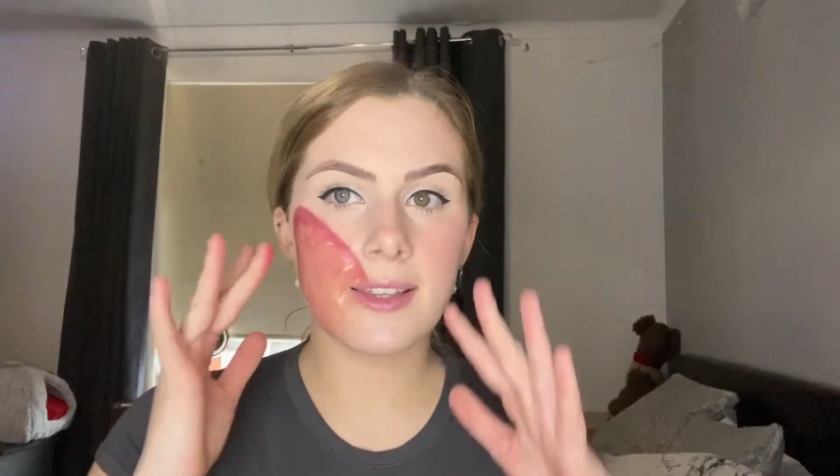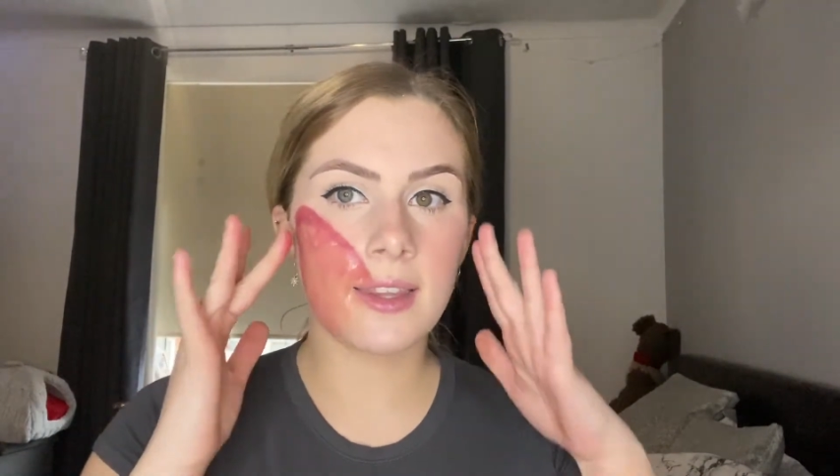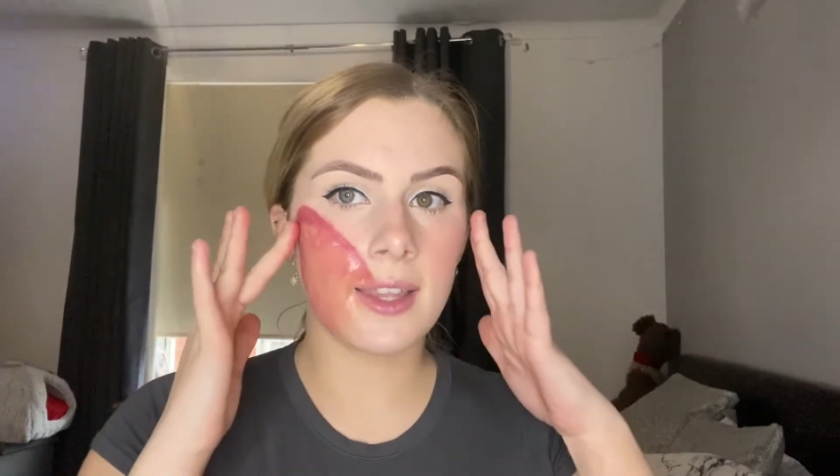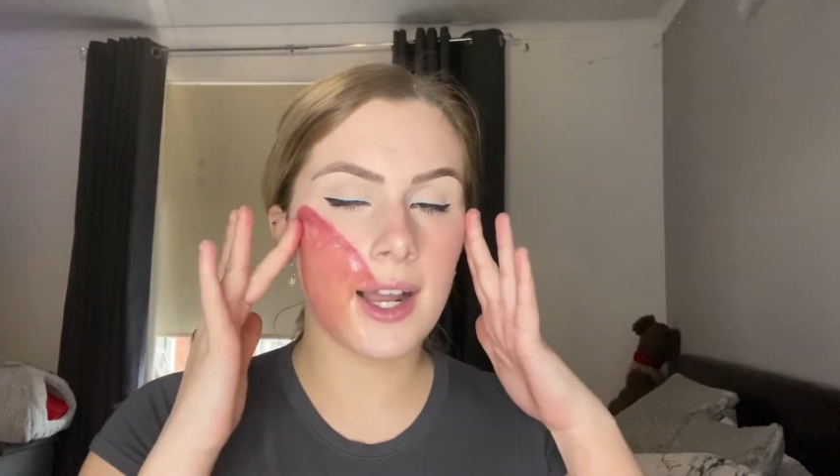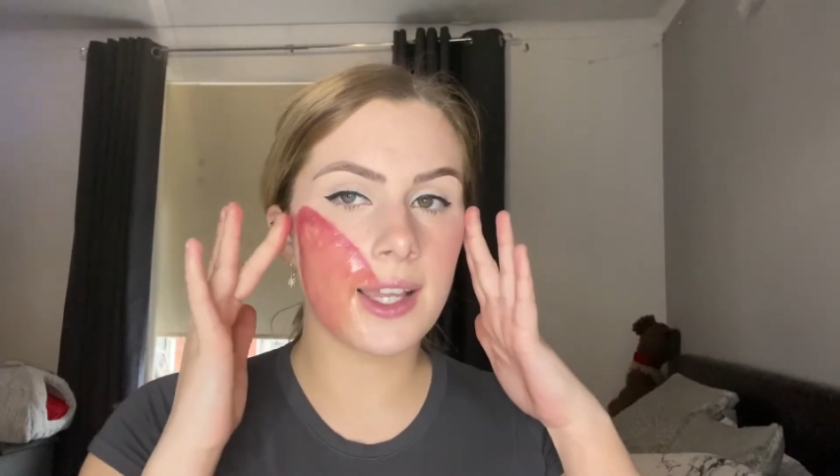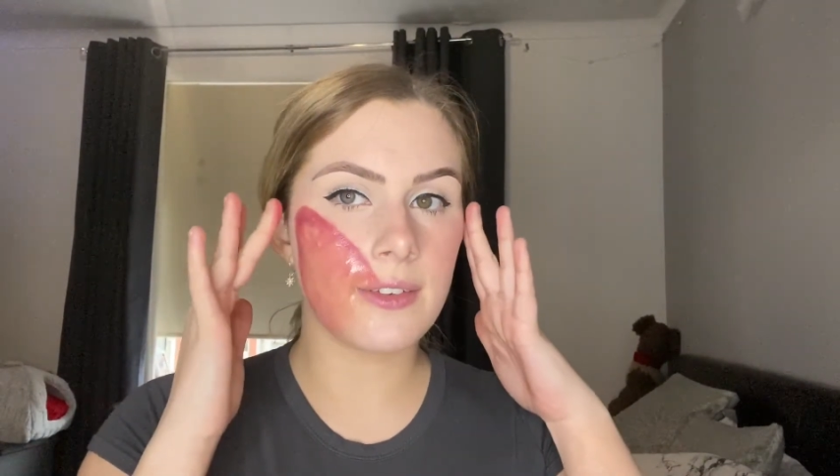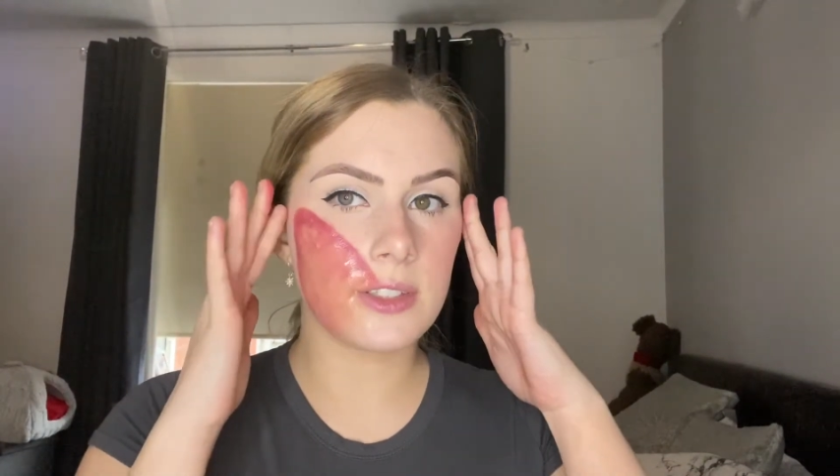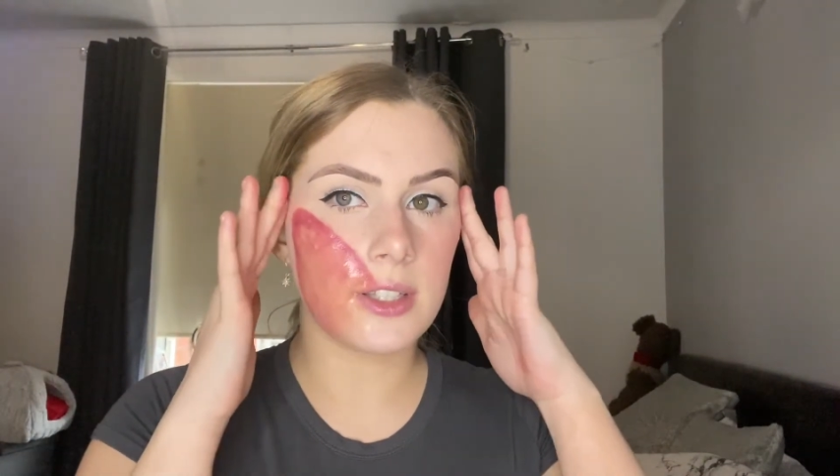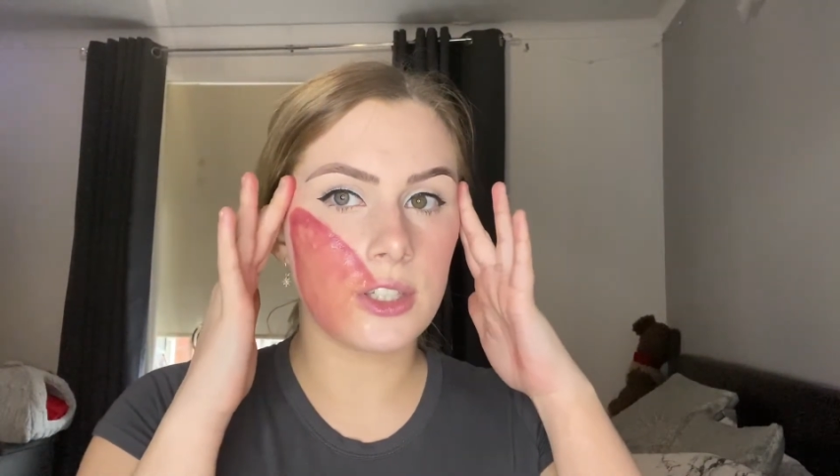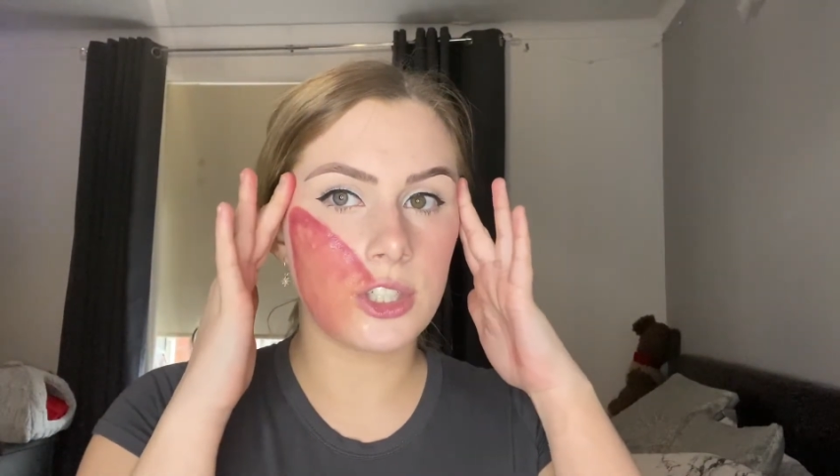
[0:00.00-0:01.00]
and that gives
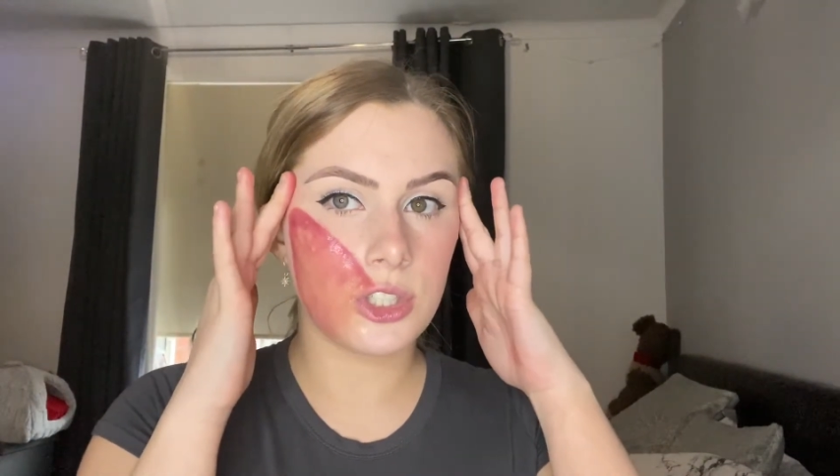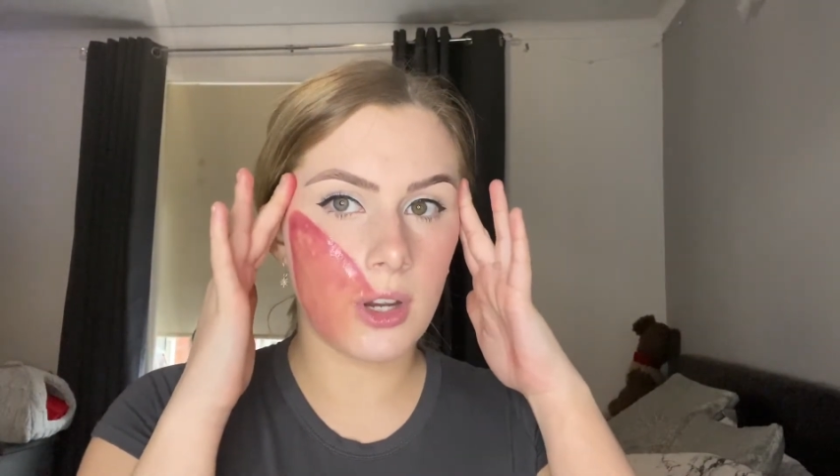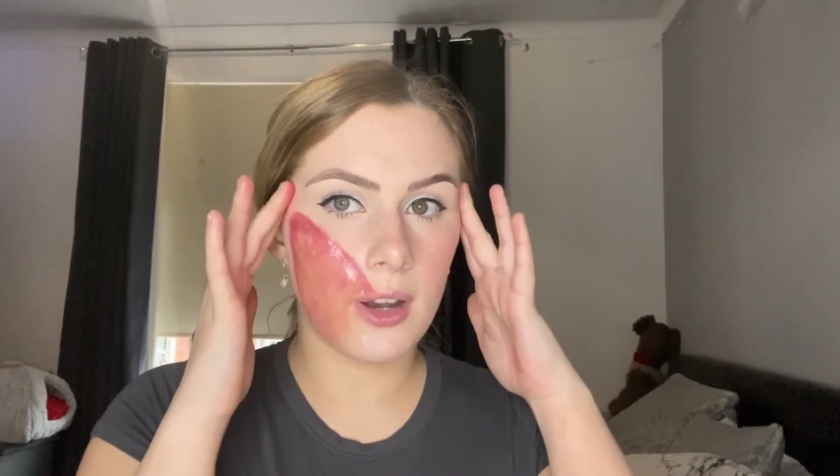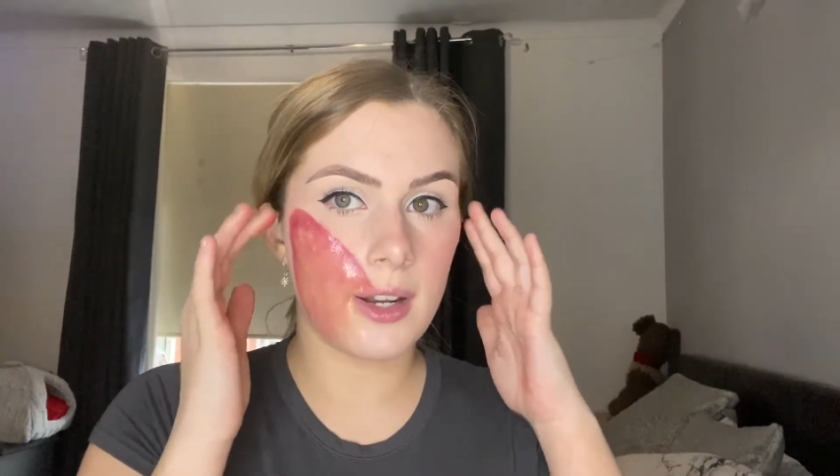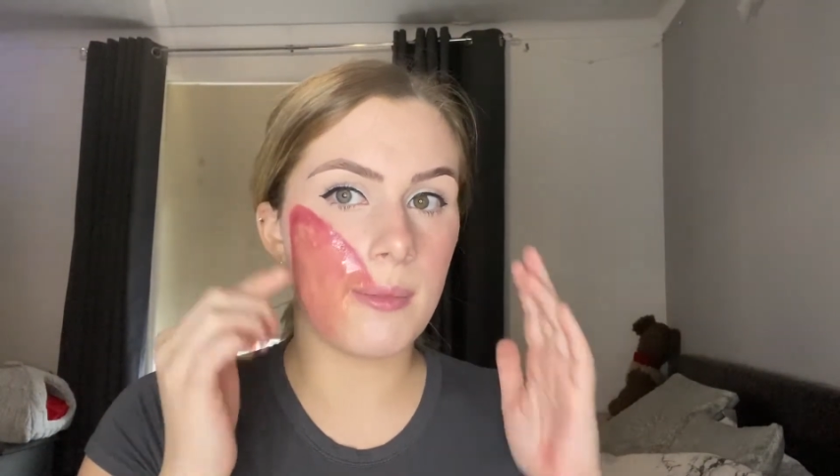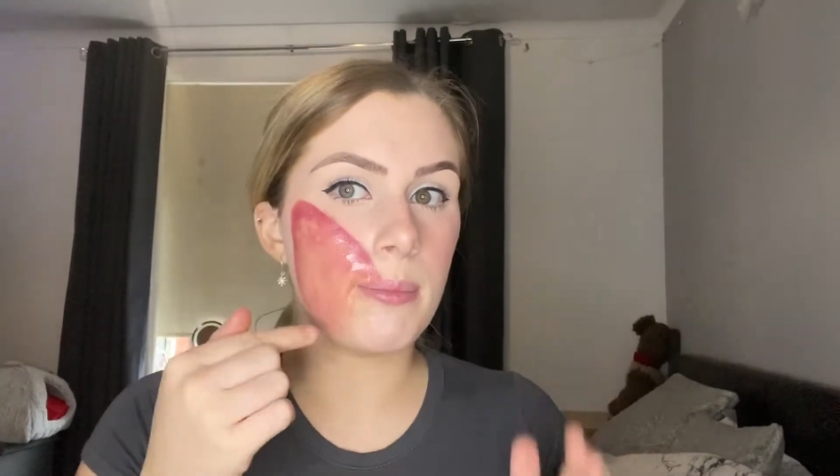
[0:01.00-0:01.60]
like the shiny